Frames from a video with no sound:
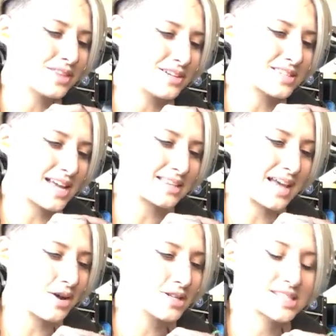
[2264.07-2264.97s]
there's like
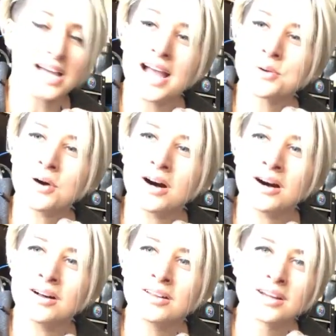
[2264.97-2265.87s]
that
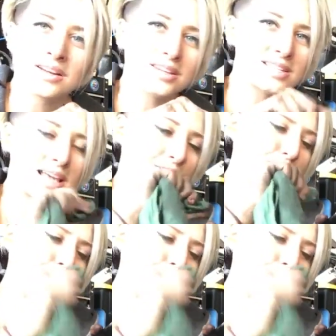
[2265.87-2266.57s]
sidewall that's like